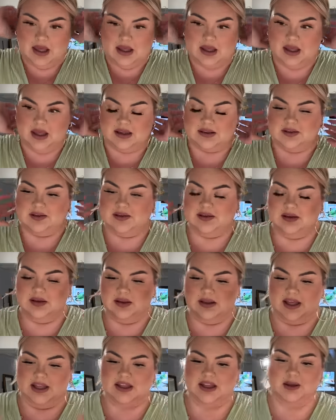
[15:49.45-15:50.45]
it's
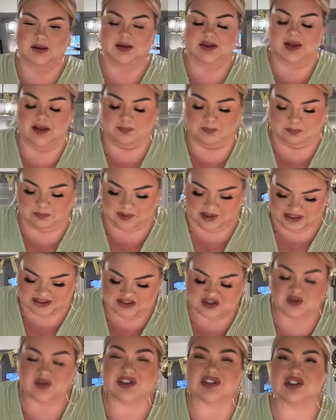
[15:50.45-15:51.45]
like the, the
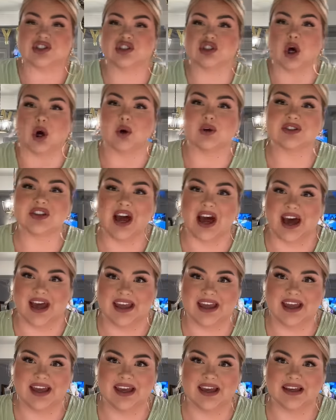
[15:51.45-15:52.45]
bust was so
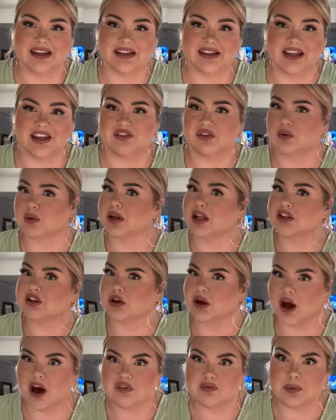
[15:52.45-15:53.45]
tight, even when I
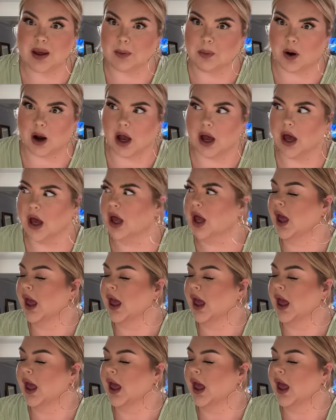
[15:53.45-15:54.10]
took off my bra.